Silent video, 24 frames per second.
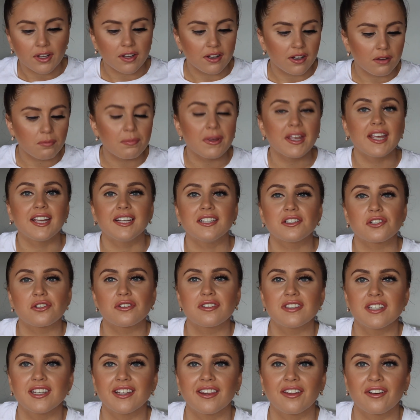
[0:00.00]
It'd be
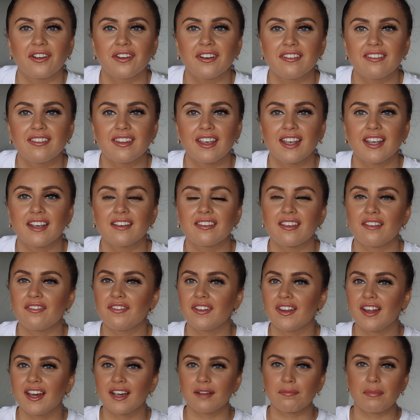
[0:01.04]
interesting though to see because I
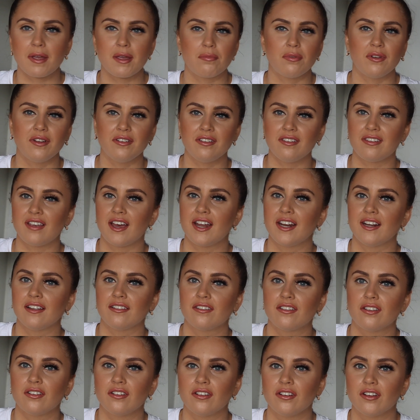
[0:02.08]
feel like people are starting
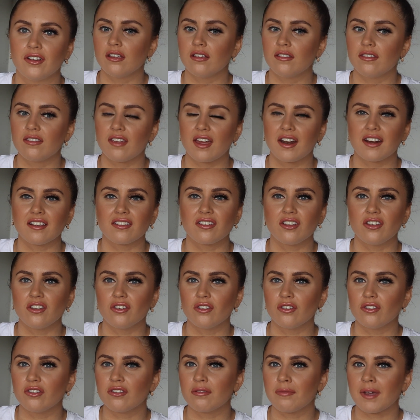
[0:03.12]
to
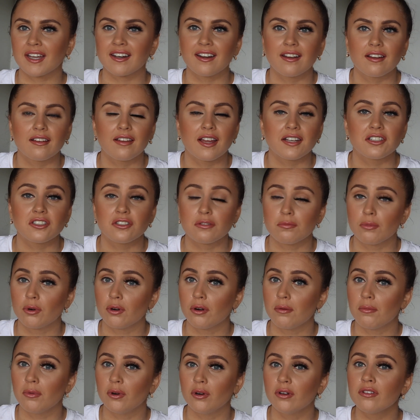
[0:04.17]
use magnetic lashes more
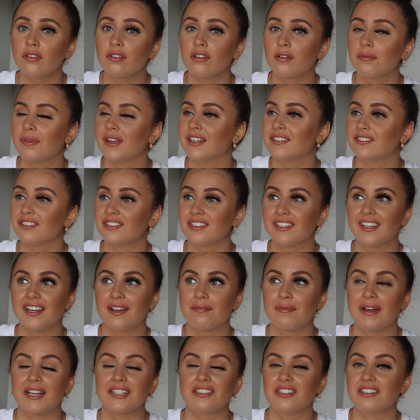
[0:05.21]
and more, so it'll be interesting.
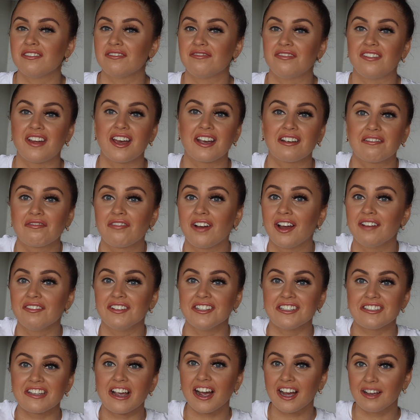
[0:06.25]
Imagine if like 5
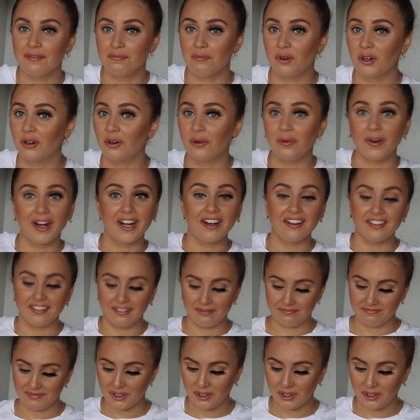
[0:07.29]
years time we're all wearing them.